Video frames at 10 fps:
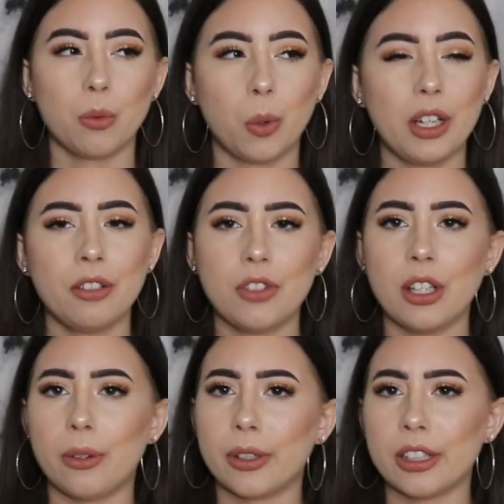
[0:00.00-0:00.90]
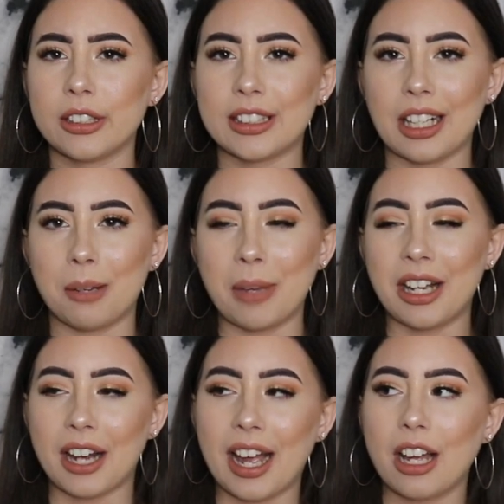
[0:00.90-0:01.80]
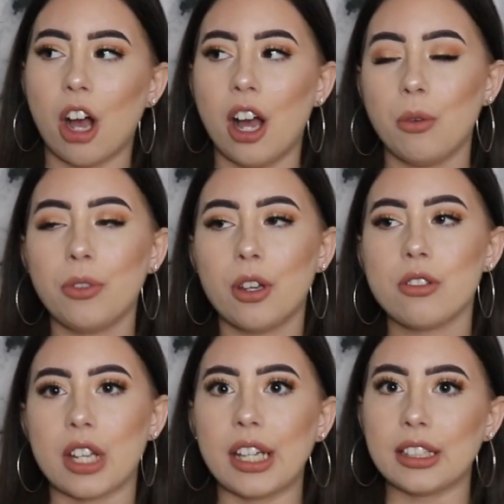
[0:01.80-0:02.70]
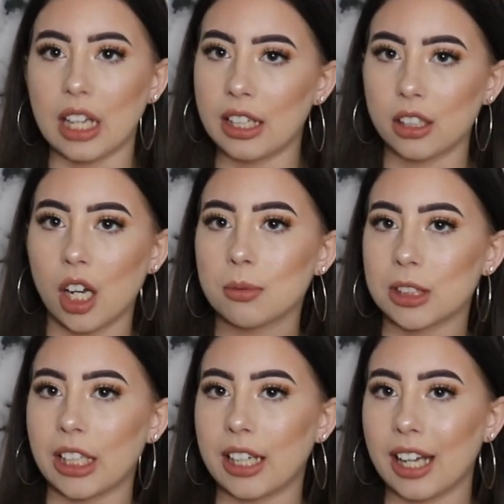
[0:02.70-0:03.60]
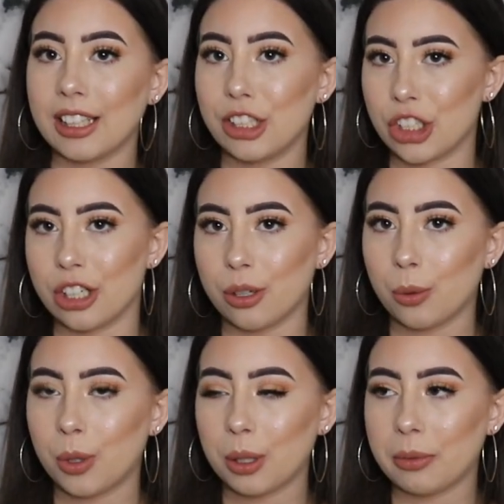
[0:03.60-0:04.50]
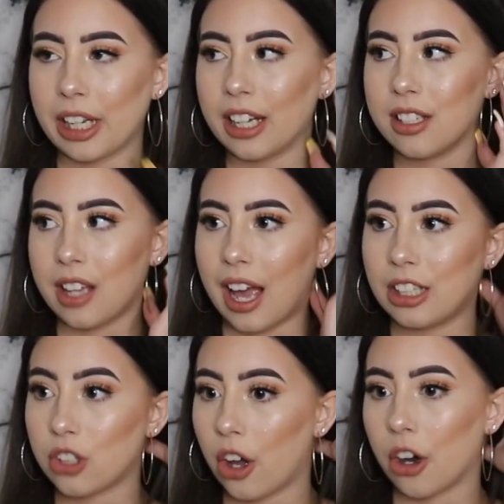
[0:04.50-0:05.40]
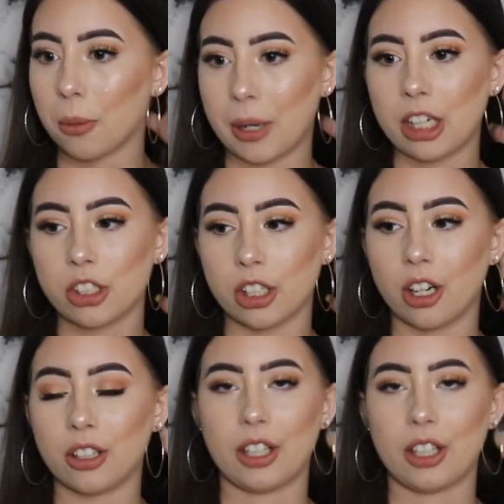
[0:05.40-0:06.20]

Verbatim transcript: One of the orders that I made, I got those like tank tops like Kylie Jenner wore because I saw her picture on